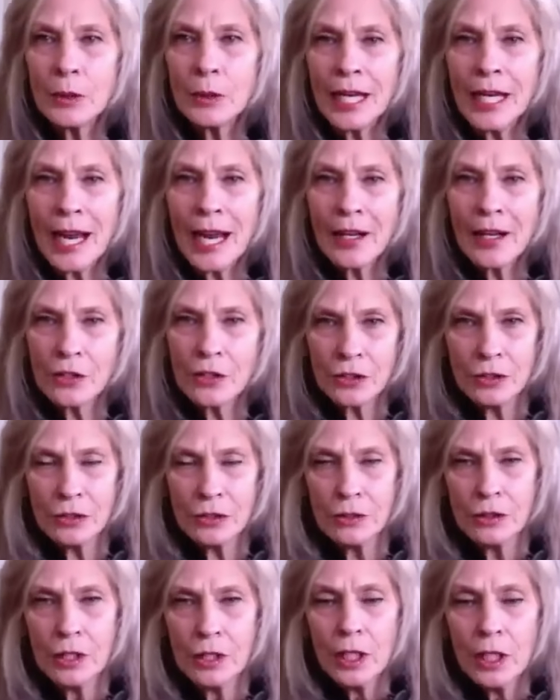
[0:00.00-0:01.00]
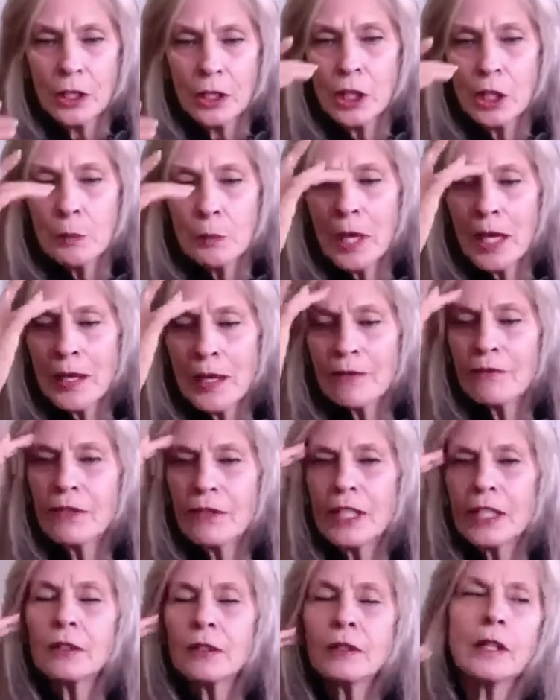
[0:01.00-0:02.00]
reaction. You might
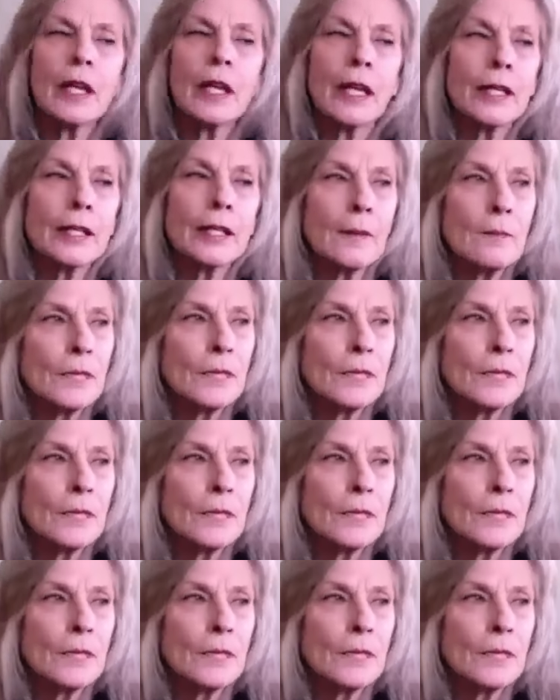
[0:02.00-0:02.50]
feel like